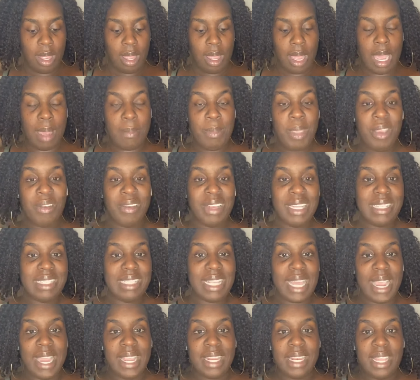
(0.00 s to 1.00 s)
I'm hearing
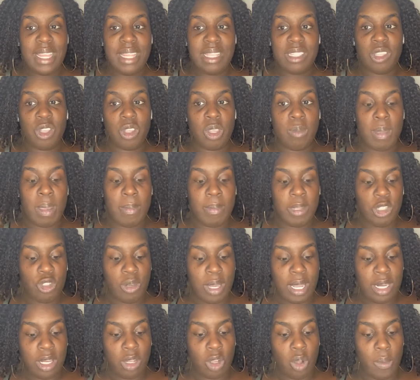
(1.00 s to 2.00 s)
dining, so you may be
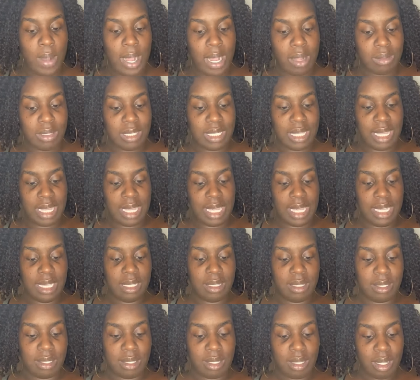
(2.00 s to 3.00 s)
trying to go out to
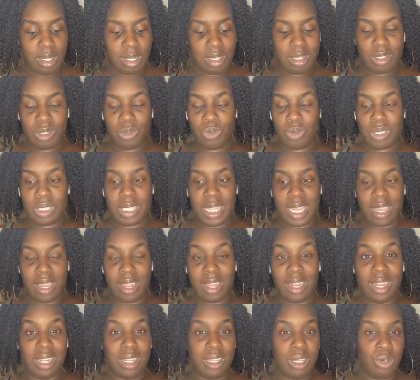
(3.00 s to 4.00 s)
eat. Like
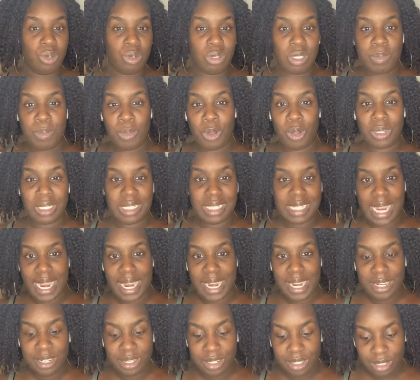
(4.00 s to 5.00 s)
a little small
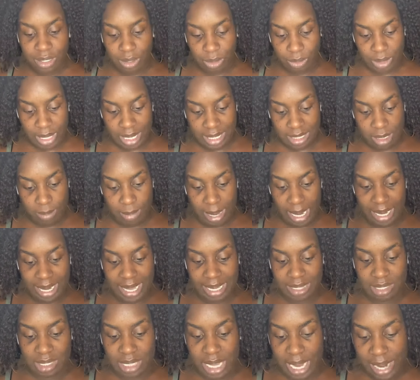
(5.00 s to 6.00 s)
diner, okay? Somebody
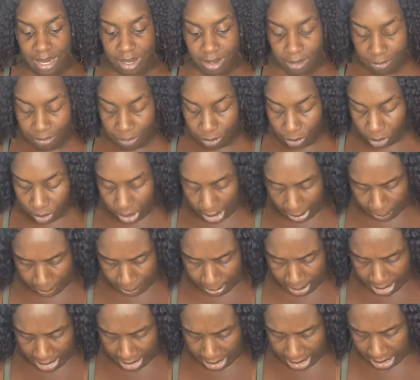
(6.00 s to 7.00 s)
likes diner food, like
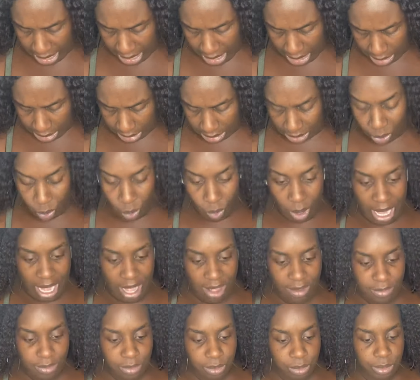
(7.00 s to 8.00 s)
pancakes and
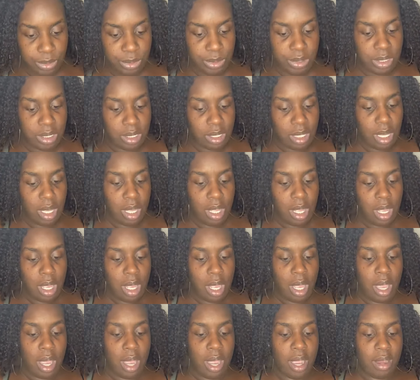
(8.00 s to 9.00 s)
waffles.
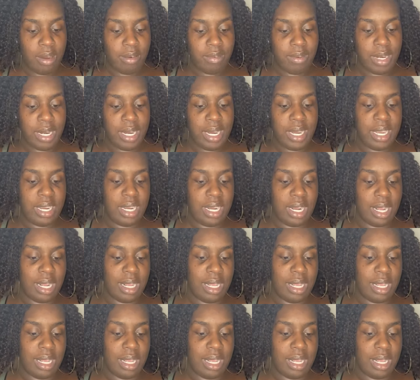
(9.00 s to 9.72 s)
All right.